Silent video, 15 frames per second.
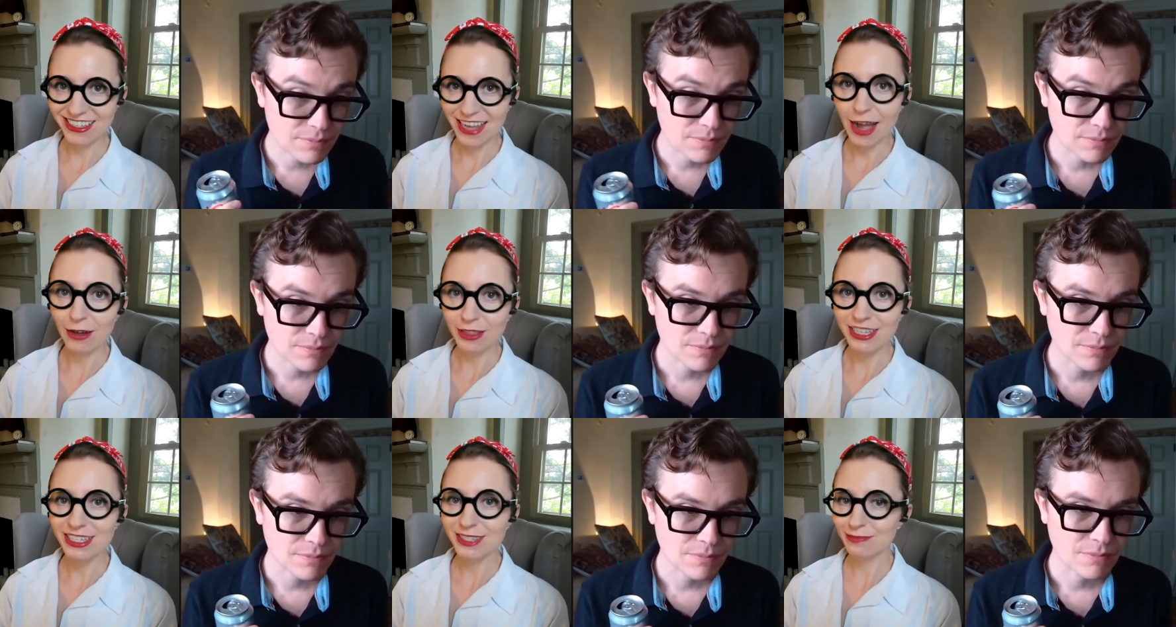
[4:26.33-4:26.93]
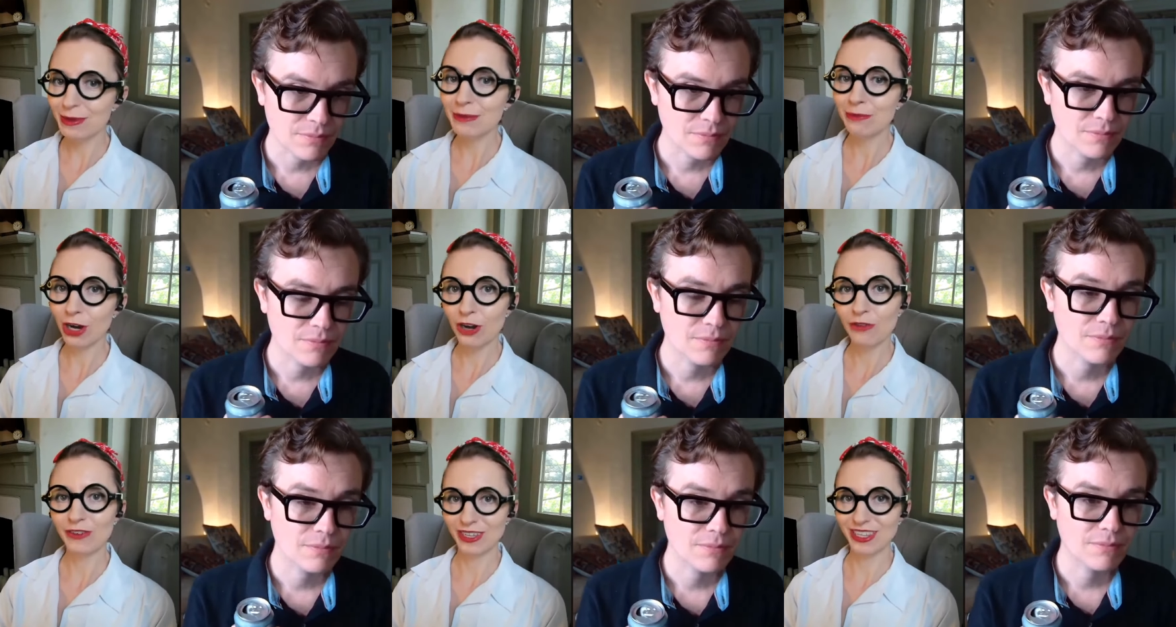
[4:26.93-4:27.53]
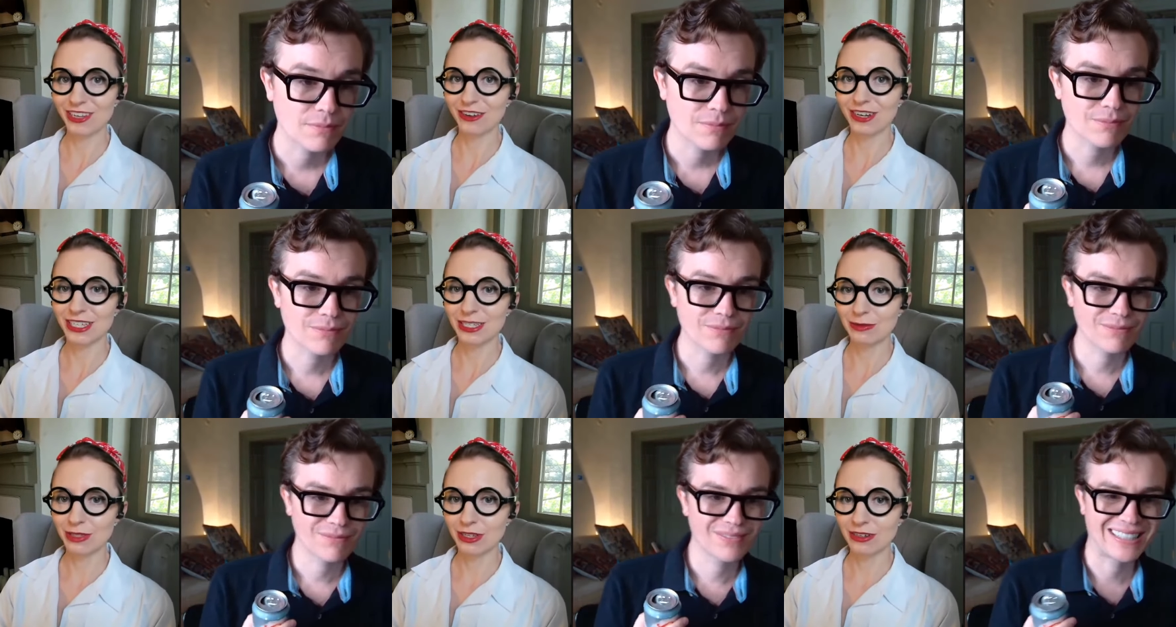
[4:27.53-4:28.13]
Speaker 1: now. Let's be perfectly
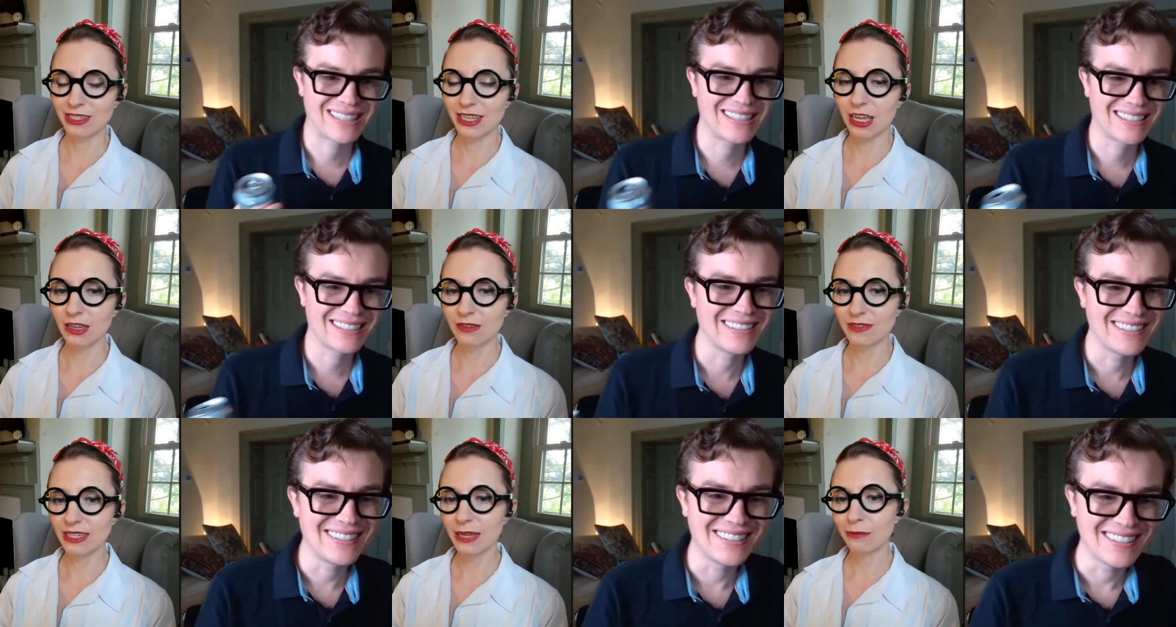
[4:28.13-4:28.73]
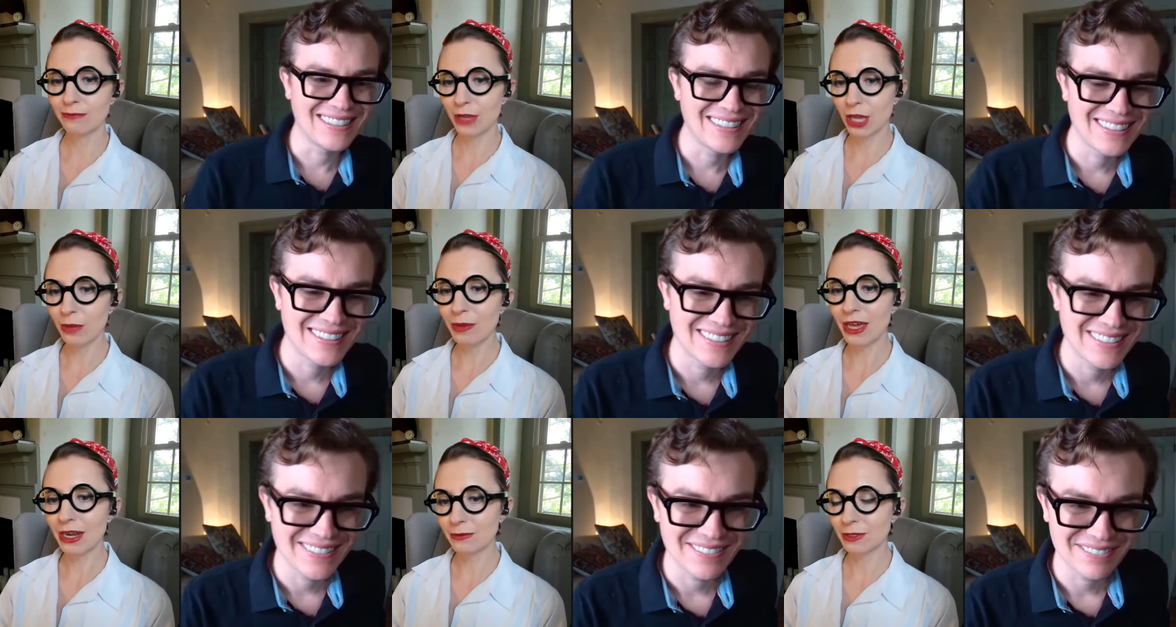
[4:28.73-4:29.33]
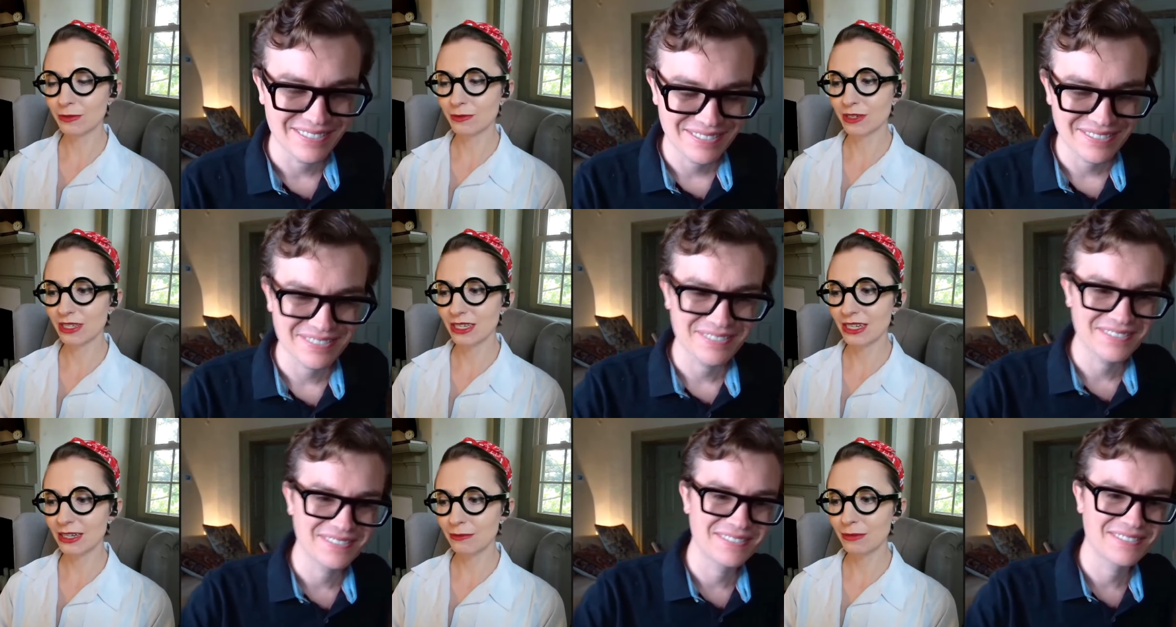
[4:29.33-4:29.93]
honest with ourselves. And bell bottoms
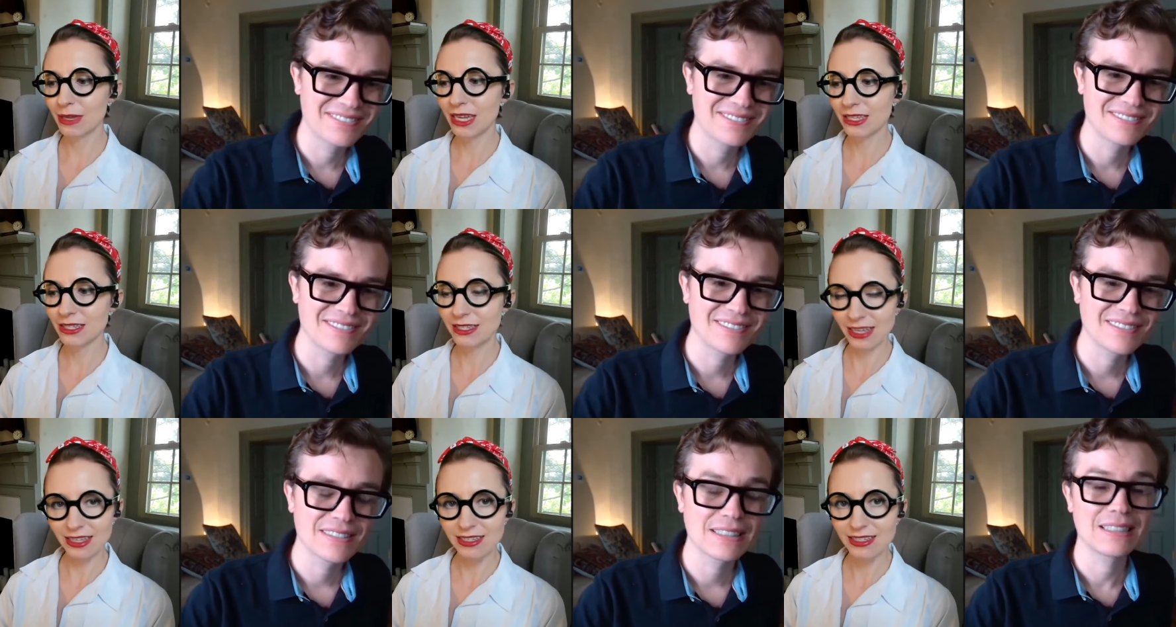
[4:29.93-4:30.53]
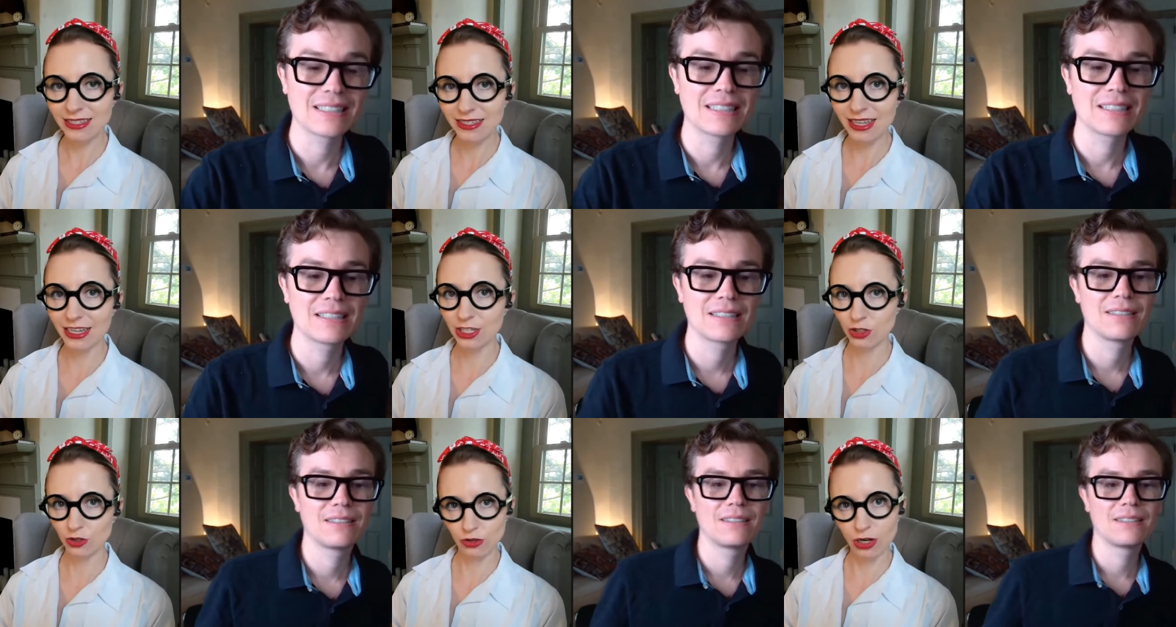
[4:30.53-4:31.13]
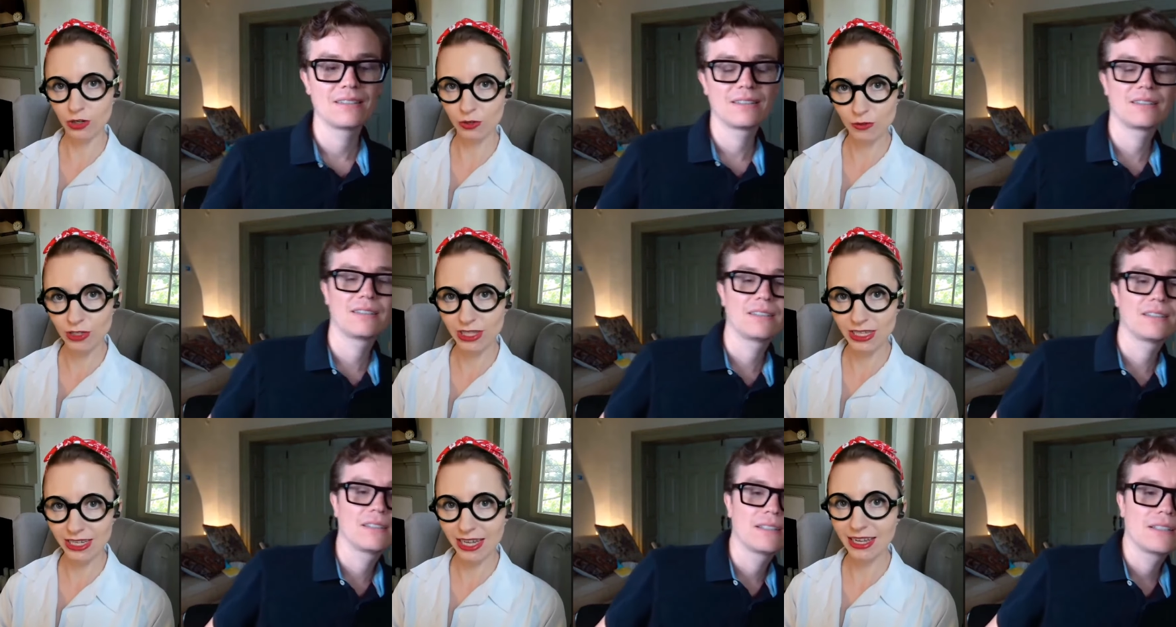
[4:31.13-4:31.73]
really make sense, like
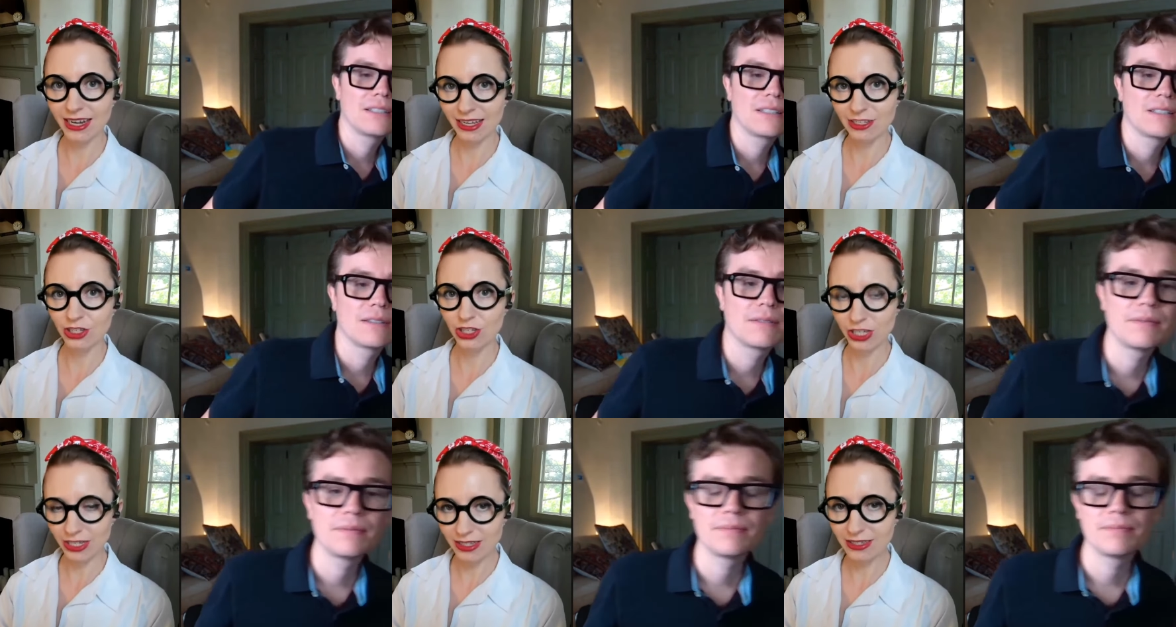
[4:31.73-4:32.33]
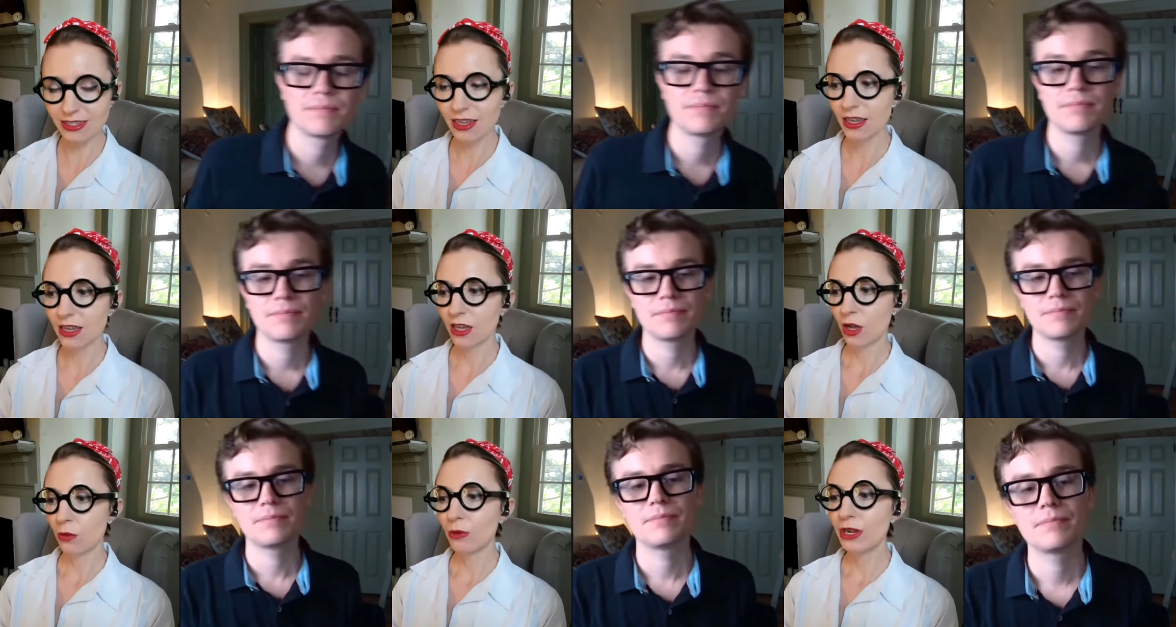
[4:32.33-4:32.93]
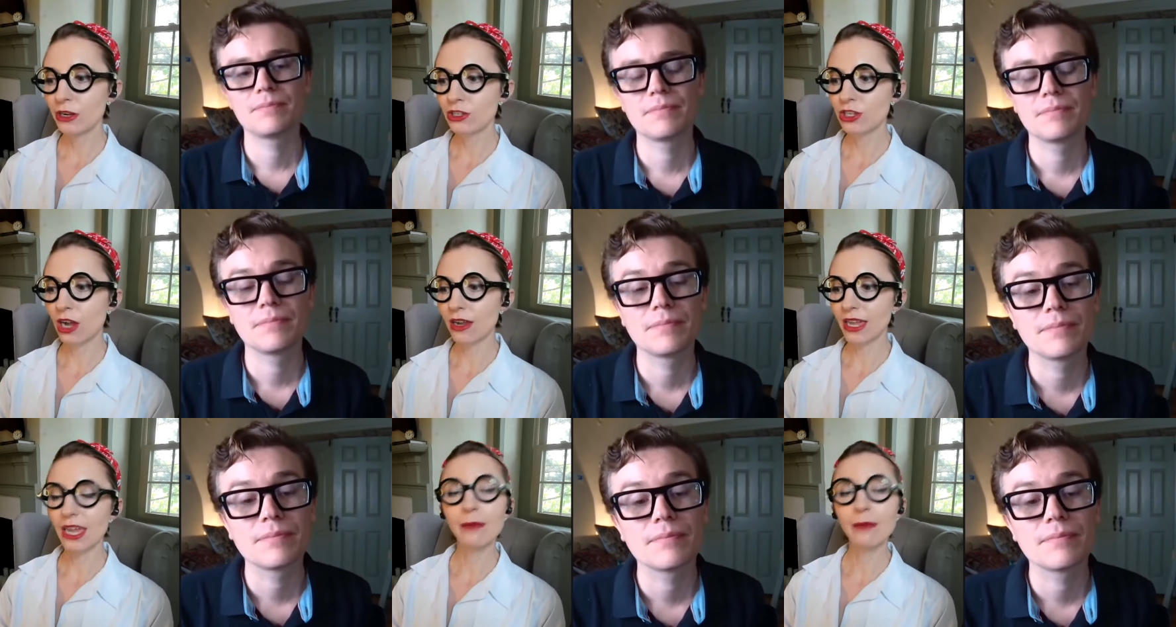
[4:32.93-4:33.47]
structurally and as jeans, when you're talking